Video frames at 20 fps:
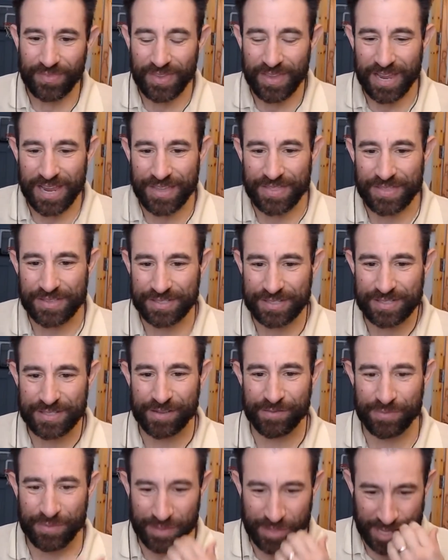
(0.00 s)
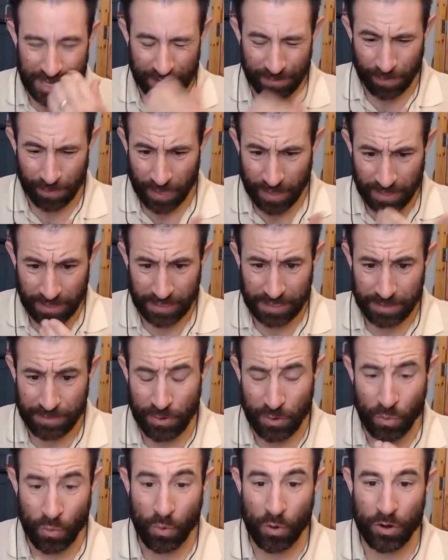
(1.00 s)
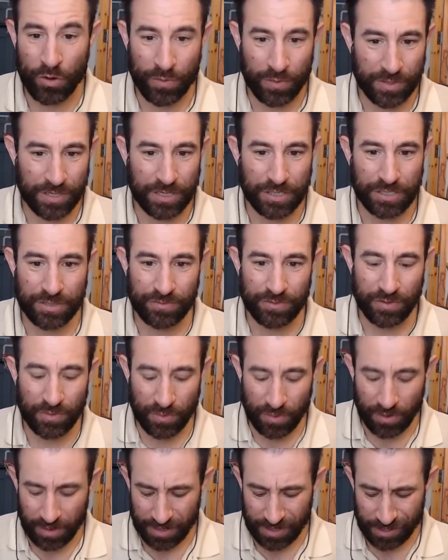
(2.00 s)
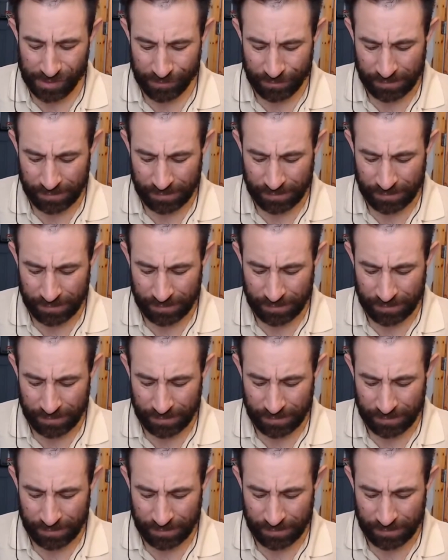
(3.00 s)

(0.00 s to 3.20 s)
And this is something that I'd like to be able to work with each of you on.